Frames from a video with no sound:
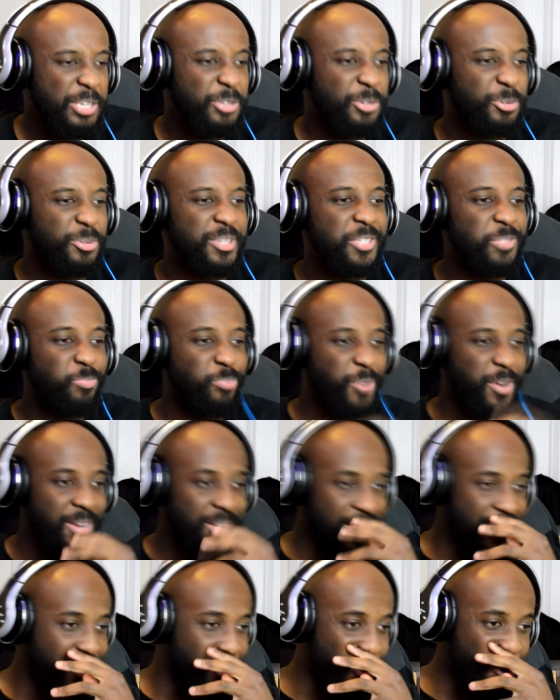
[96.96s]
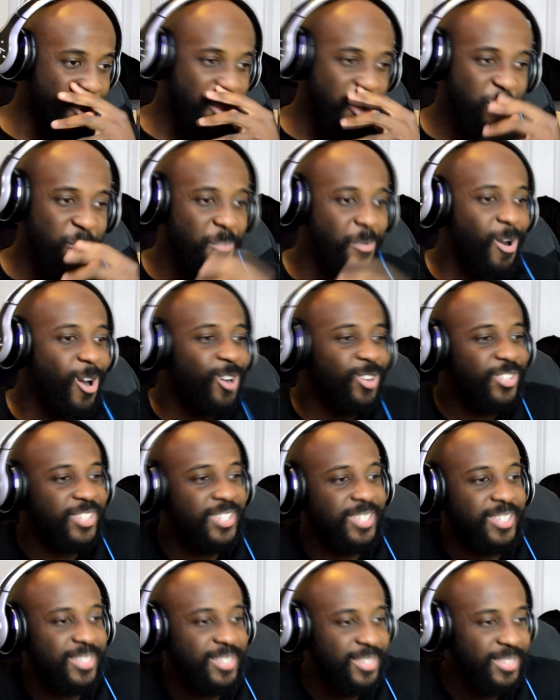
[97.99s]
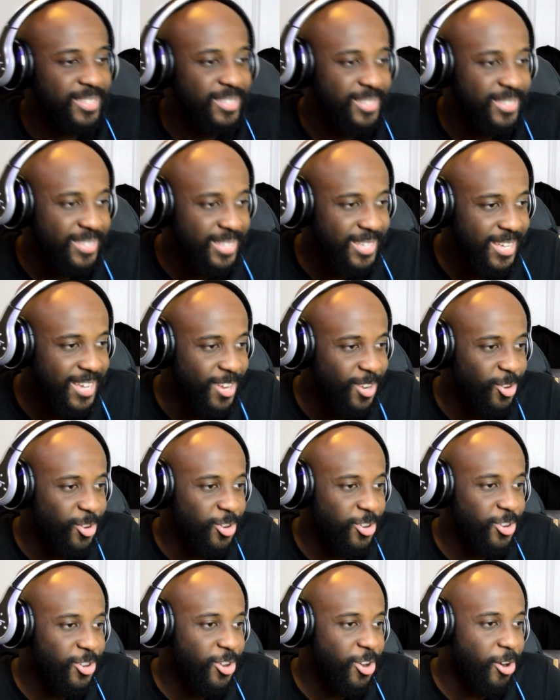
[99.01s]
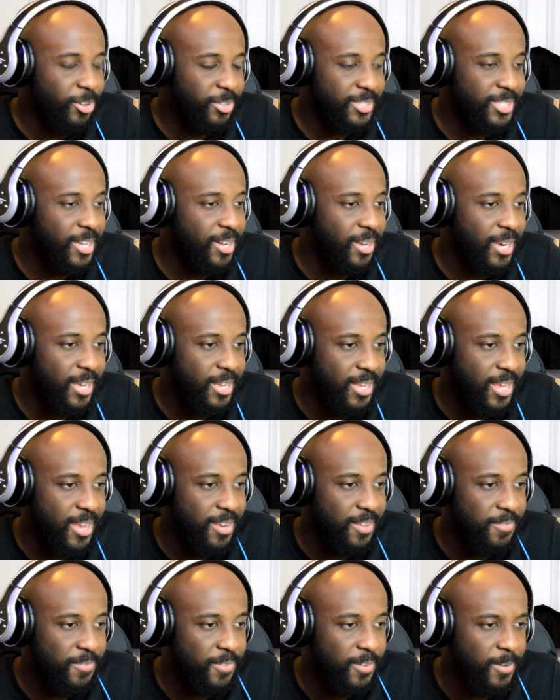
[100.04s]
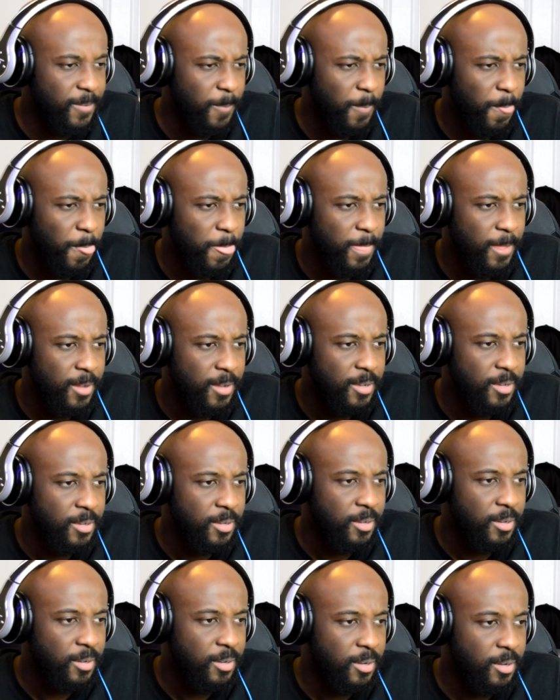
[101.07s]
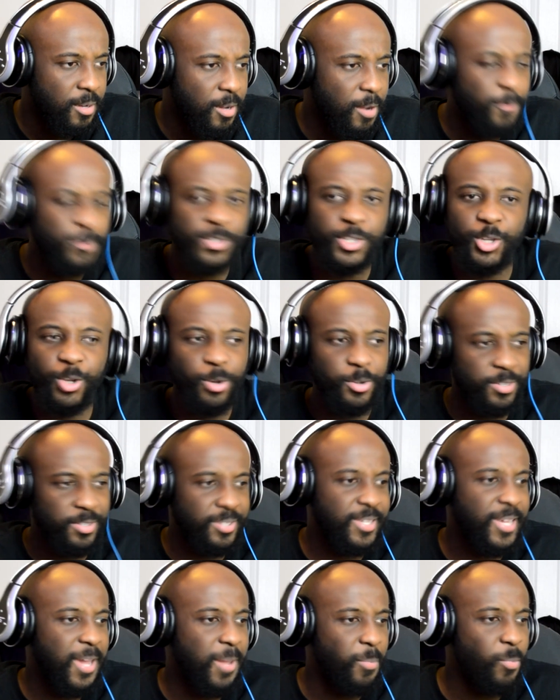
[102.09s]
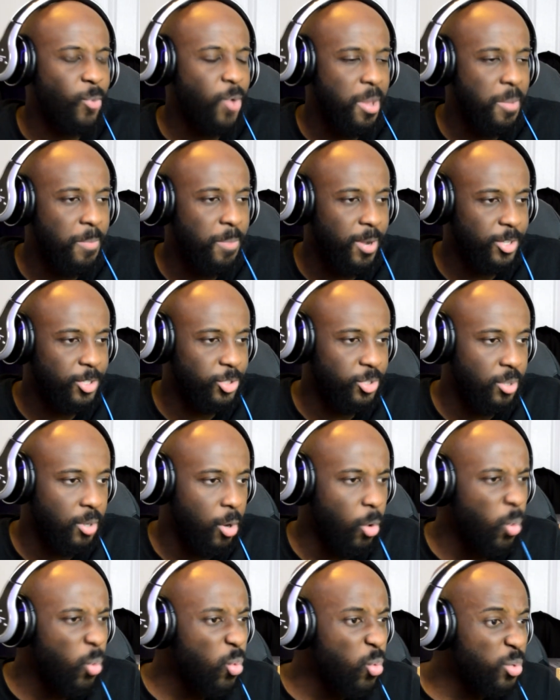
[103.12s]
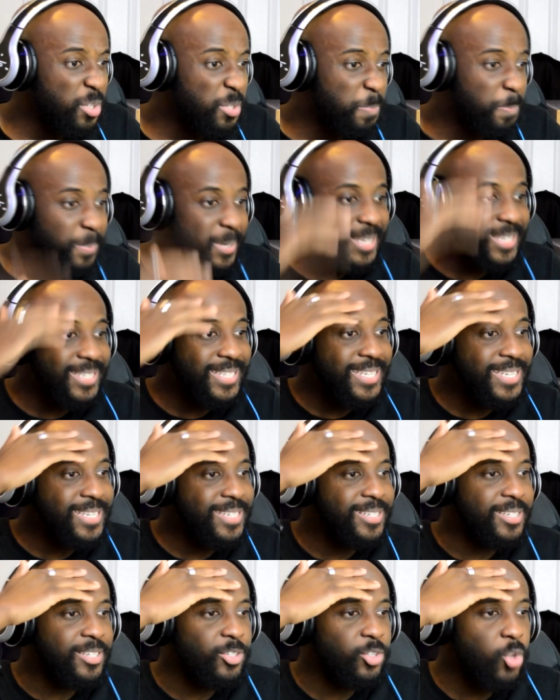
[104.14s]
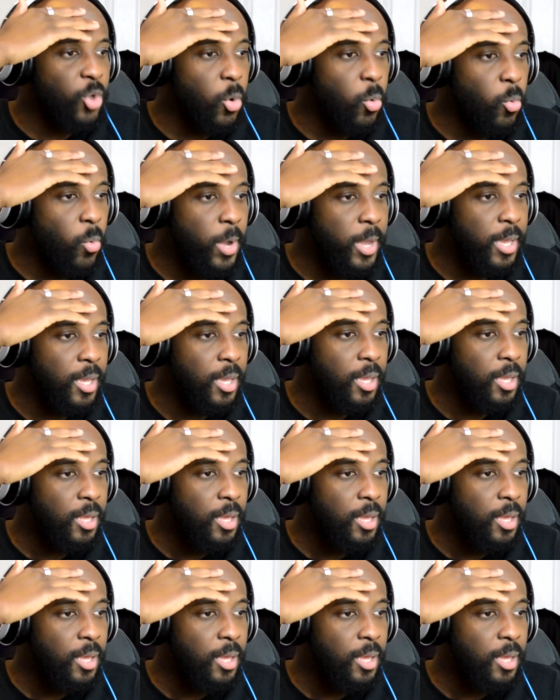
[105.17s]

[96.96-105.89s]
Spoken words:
Yo, these brother, they got no mercy. They're getting knocked out like the NFL. Obviously not in the same way, but oh, he's bleeding. No way.